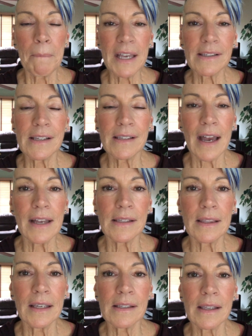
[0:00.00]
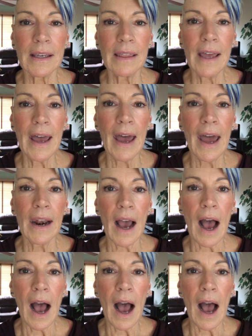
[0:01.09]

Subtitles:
pesticides and things like that,